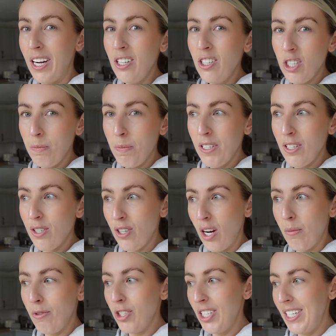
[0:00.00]
It's just been so
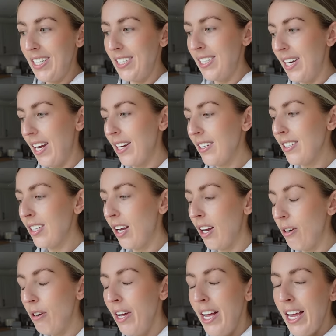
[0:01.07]
much easier.
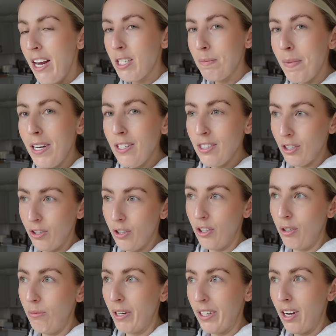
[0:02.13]
So it's meant to
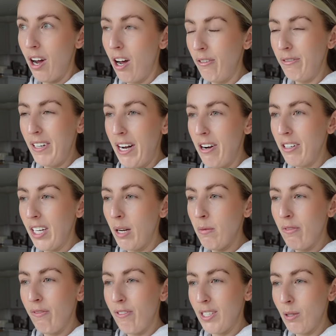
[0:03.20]
come like half an hour ago,
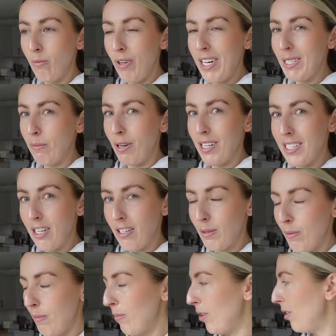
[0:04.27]
but for some reason my slot's
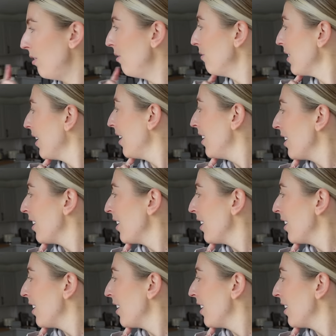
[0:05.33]
been moved.